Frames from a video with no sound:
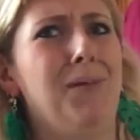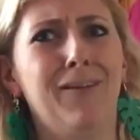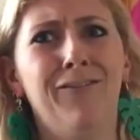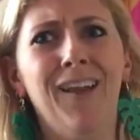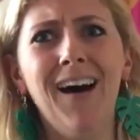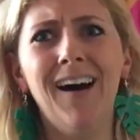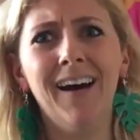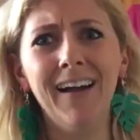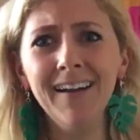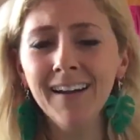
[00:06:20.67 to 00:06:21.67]

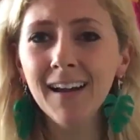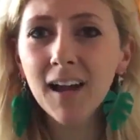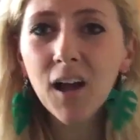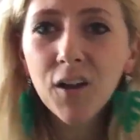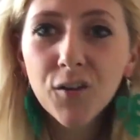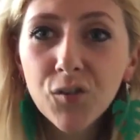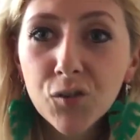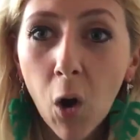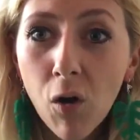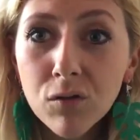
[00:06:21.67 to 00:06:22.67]
McFly
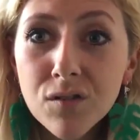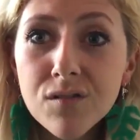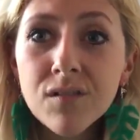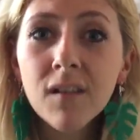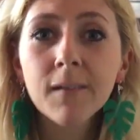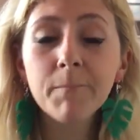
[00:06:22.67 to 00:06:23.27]
dogs.